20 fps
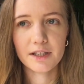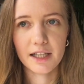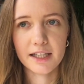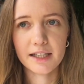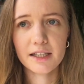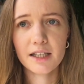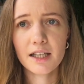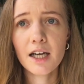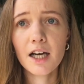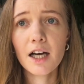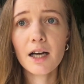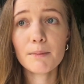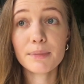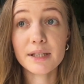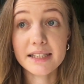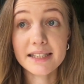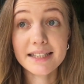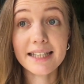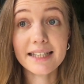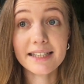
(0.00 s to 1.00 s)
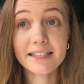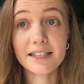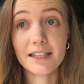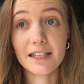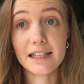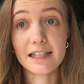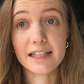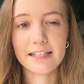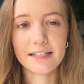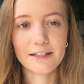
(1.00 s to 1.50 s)
Like,
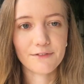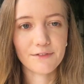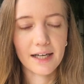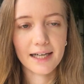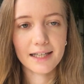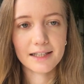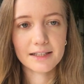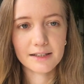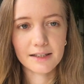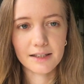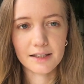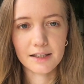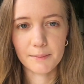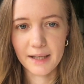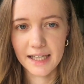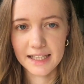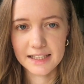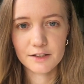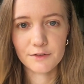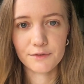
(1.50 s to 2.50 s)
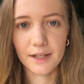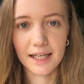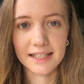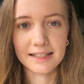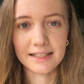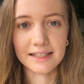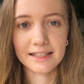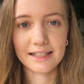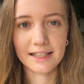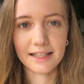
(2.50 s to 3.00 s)
particularly the fact that the best
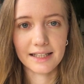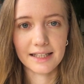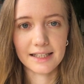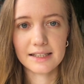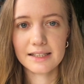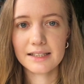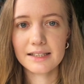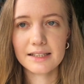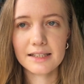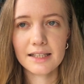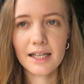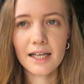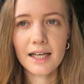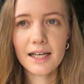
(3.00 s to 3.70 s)
friend in this